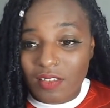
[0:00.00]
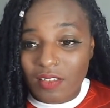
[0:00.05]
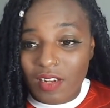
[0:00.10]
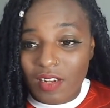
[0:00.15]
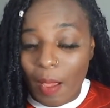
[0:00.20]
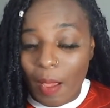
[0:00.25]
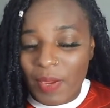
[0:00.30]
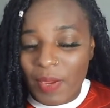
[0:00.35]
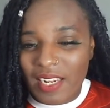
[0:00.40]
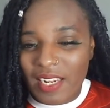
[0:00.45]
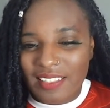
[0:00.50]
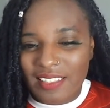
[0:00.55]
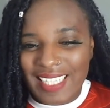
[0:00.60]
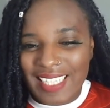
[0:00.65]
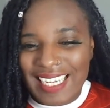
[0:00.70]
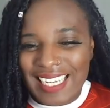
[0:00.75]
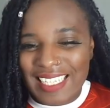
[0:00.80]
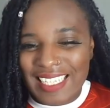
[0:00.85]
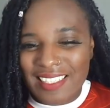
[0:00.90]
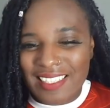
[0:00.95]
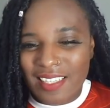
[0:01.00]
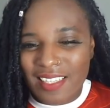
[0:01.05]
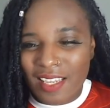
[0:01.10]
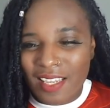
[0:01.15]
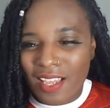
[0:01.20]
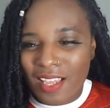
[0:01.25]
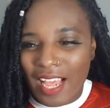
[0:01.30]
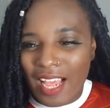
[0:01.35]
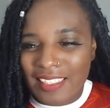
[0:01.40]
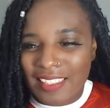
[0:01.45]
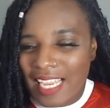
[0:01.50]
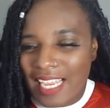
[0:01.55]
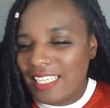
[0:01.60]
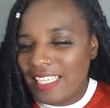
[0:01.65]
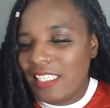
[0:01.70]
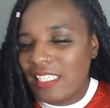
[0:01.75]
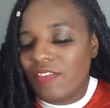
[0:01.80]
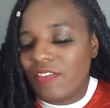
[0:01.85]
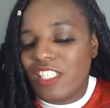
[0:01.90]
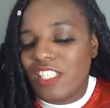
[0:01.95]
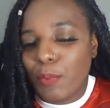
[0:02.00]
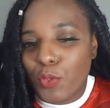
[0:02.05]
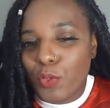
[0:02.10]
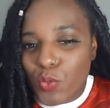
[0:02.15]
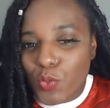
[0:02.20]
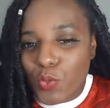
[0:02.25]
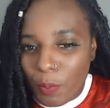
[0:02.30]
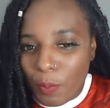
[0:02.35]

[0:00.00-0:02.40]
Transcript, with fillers: I mean, I say this, I say this as if I spoke to him,